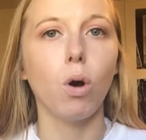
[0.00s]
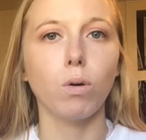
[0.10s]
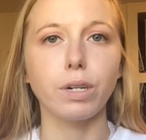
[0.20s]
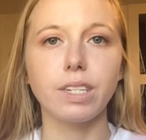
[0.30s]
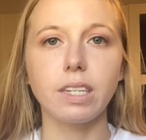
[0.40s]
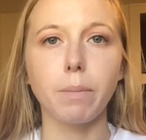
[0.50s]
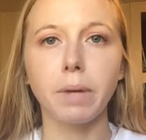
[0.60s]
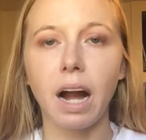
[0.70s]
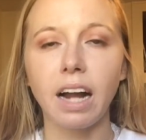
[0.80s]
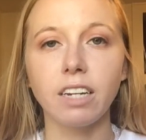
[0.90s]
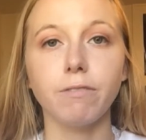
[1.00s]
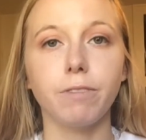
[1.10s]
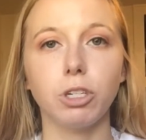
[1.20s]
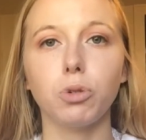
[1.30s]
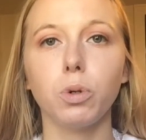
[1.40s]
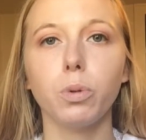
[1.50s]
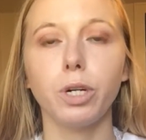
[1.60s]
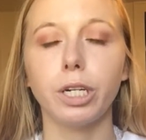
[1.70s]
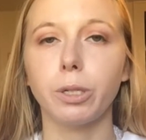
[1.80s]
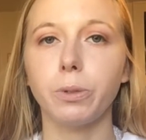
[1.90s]
or some kind of visual were
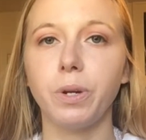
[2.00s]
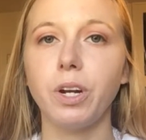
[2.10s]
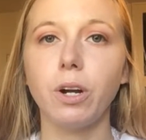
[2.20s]
included